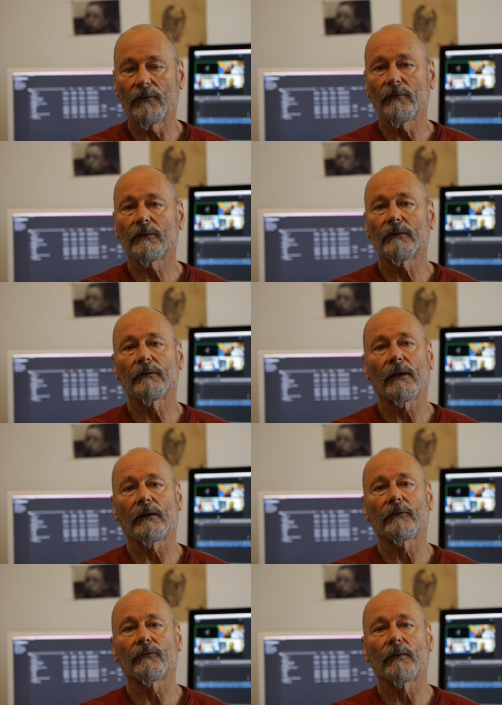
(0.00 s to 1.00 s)
you can
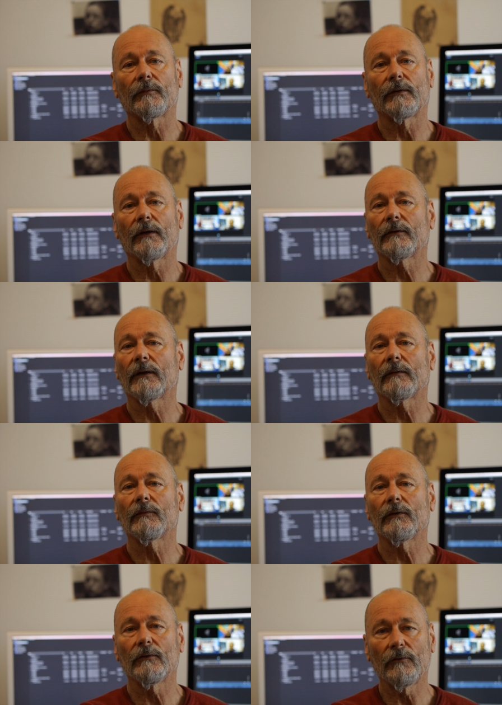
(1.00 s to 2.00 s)
tell us what
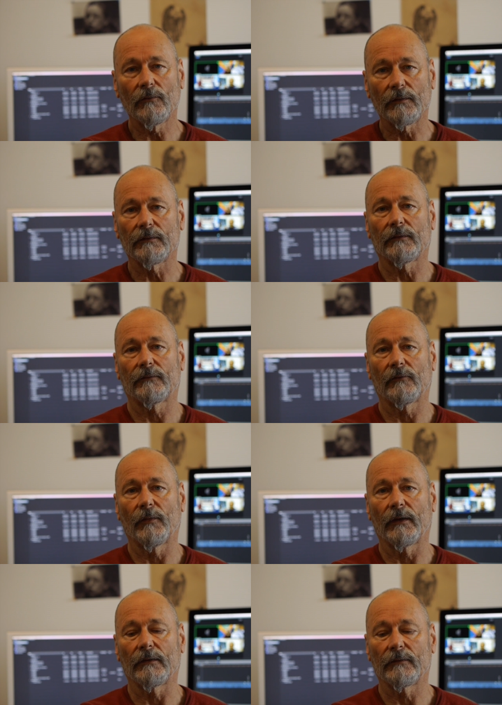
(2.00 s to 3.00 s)
programs you want us to
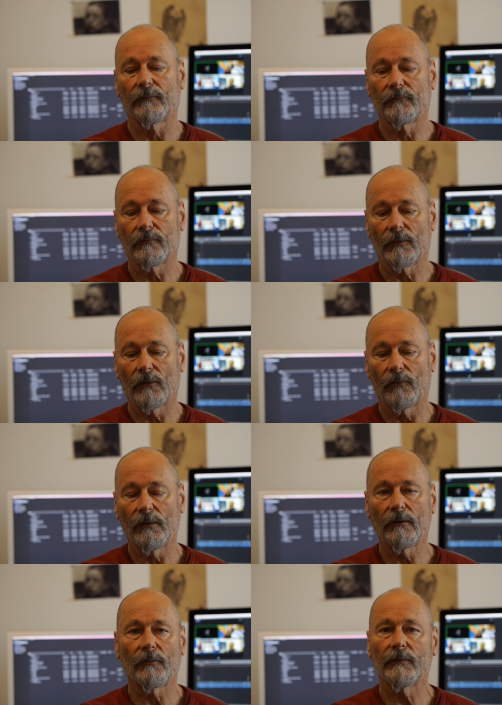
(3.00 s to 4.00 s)
make.
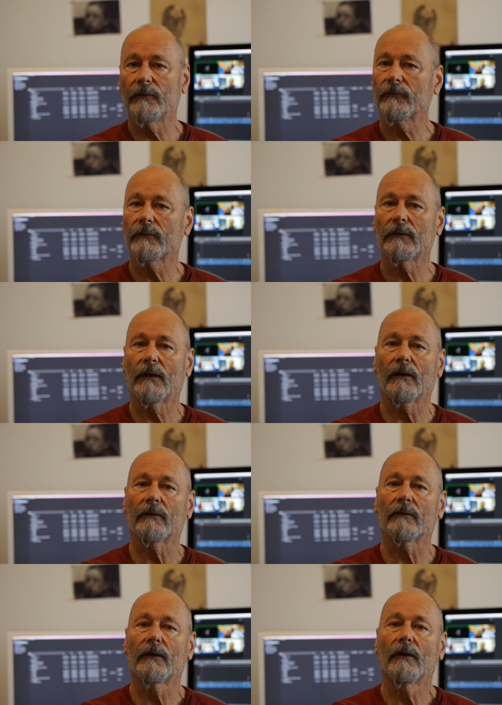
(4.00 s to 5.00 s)
We're in a position
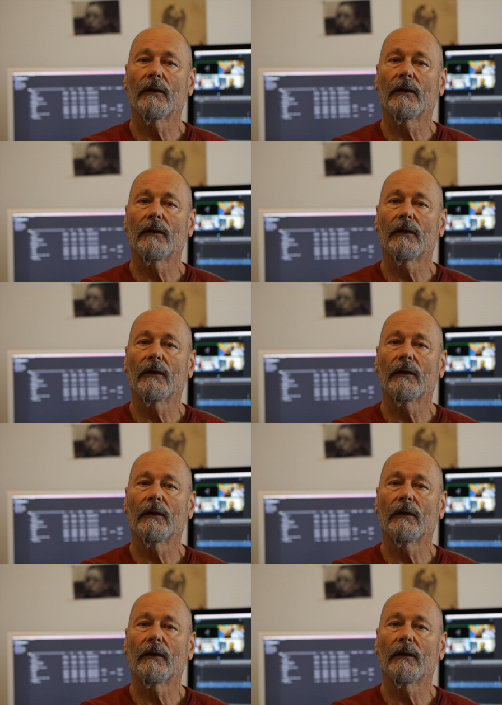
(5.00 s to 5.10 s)
now